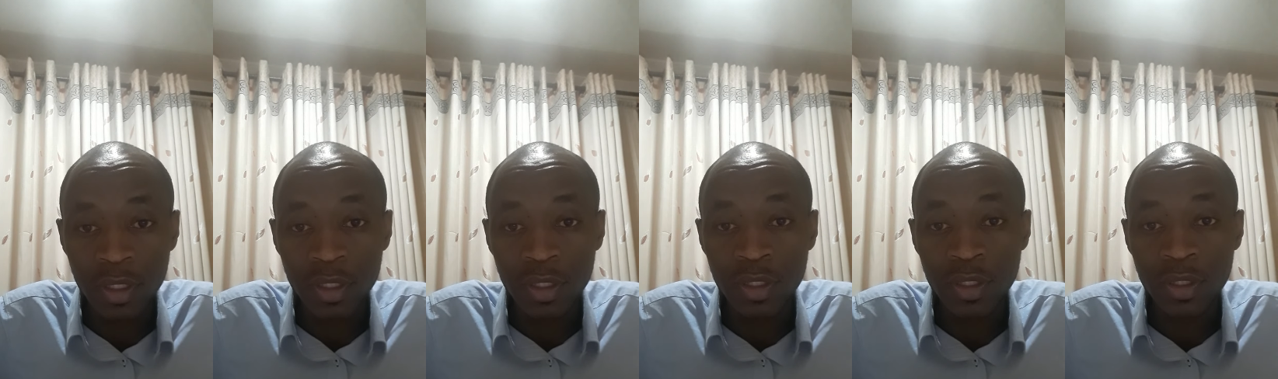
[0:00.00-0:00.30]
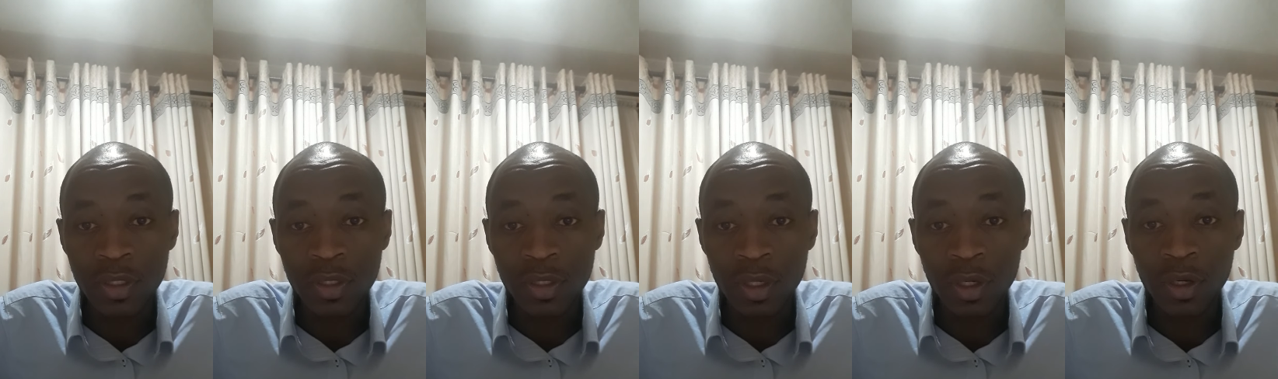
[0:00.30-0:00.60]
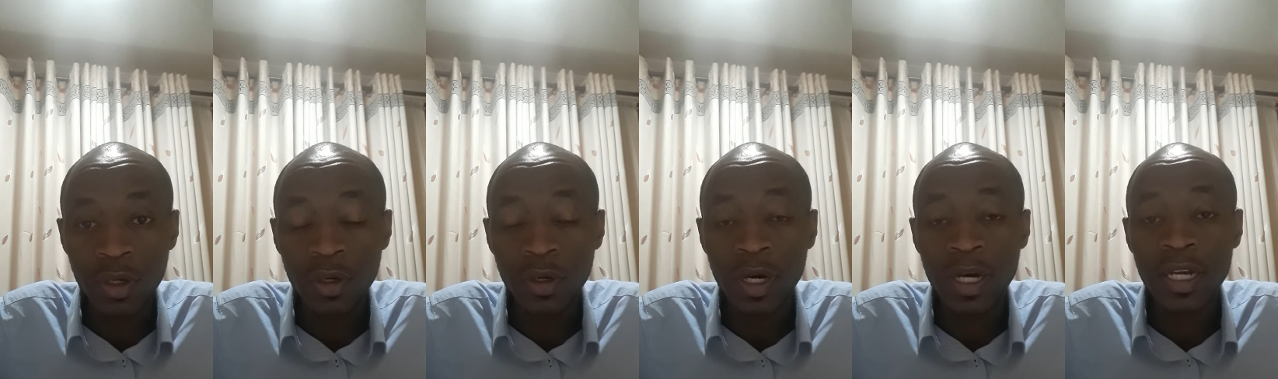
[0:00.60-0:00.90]

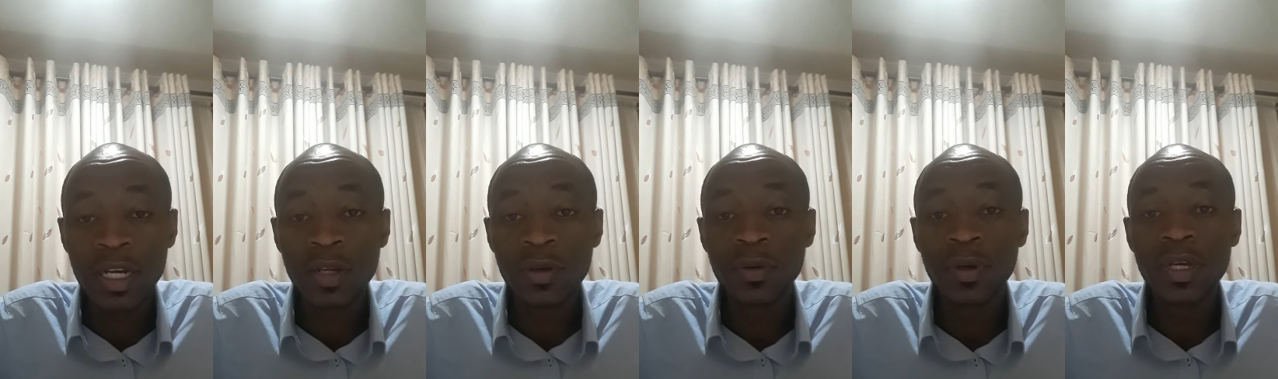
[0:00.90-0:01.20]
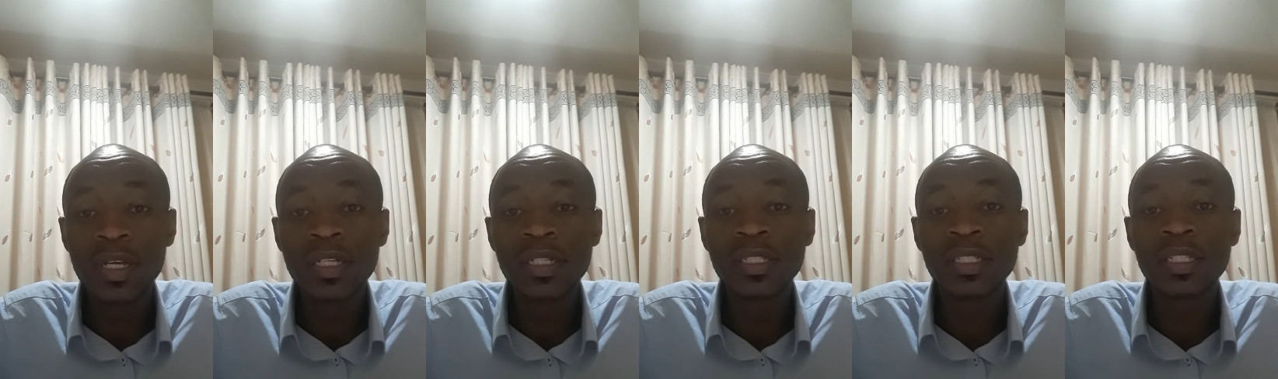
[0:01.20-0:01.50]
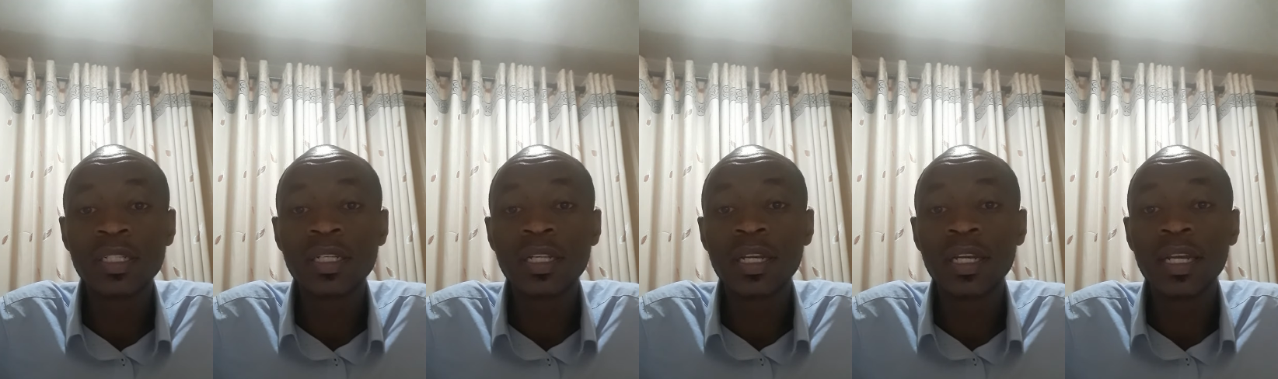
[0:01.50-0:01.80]
So I
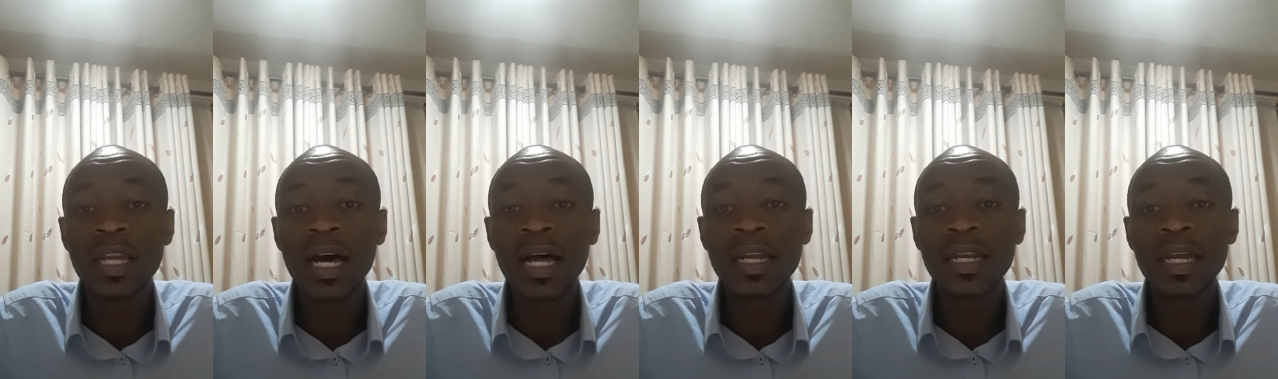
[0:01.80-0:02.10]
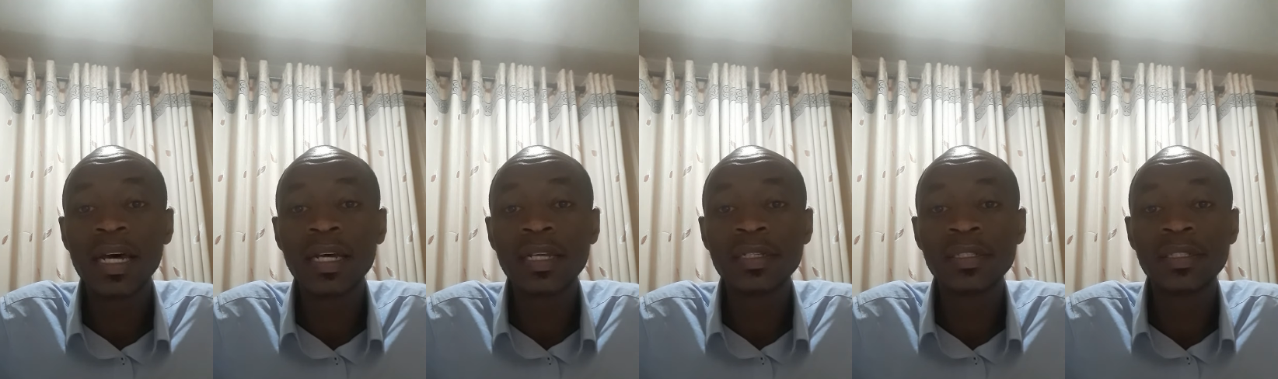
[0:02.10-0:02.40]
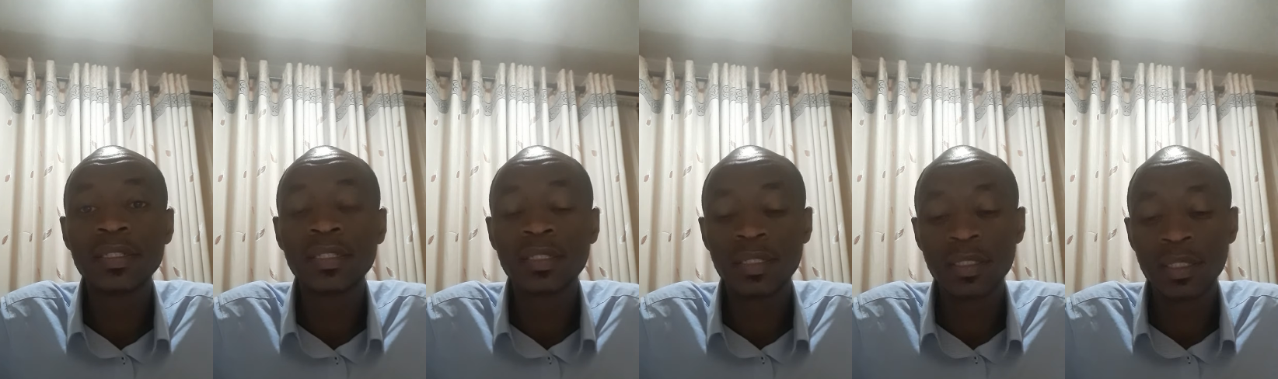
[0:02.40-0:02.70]
request
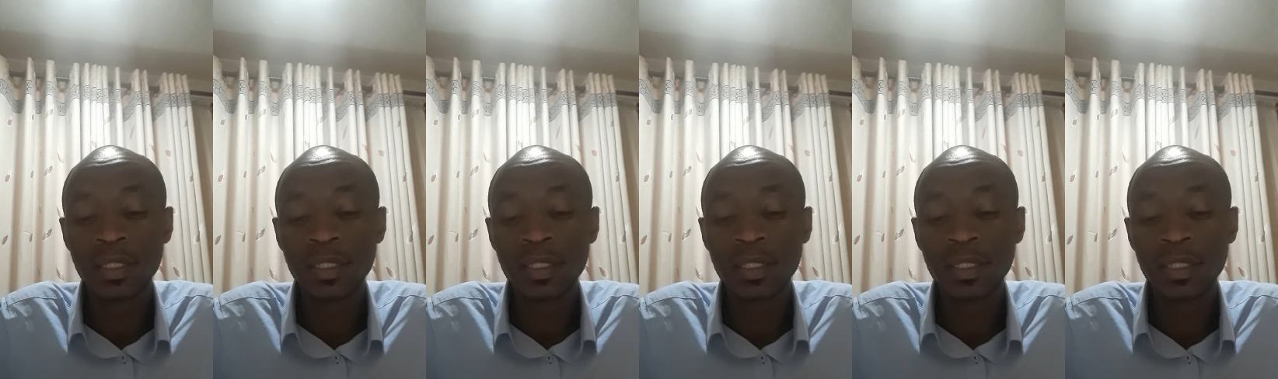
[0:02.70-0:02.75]
learners